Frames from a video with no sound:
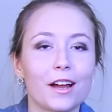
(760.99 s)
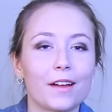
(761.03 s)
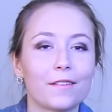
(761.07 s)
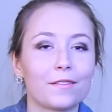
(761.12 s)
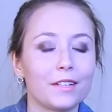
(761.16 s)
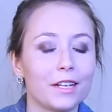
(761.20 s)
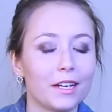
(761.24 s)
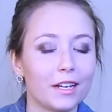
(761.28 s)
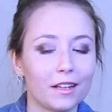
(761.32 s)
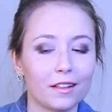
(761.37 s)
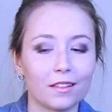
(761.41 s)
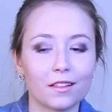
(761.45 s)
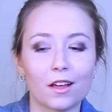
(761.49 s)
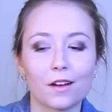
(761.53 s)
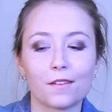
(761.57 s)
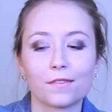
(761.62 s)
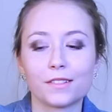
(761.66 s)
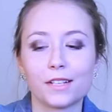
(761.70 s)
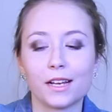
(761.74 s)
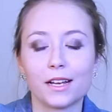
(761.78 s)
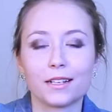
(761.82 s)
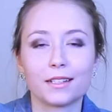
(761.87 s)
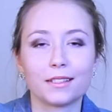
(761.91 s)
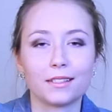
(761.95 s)
I've taken a lot
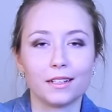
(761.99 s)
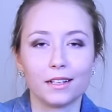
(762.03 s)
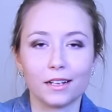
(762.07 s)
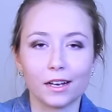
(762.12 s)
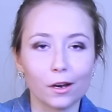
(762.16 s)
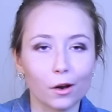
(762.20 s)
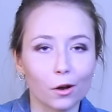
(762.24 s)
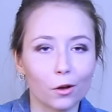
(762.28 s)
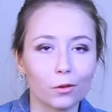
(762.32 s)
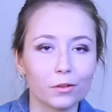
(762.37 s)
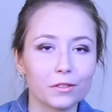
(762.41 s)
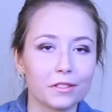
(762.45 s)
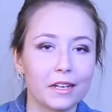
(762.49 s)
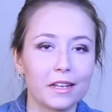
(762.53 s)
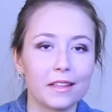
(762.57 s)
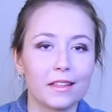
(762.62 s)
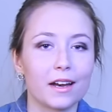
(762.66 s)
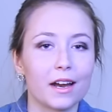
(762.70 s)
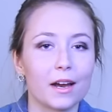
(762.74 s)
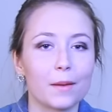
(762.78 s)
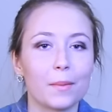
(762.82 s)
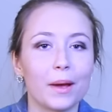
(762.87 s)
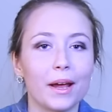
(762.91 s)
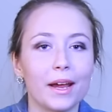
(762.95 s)
of tests and they all say
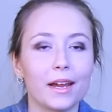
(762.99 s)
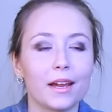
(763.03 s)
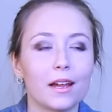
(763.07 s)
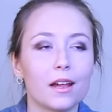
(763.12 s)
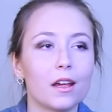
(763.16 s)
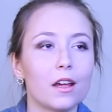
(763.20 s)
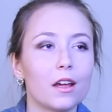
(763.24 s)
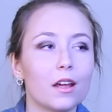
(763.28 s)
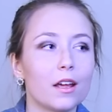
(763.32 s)
that I might.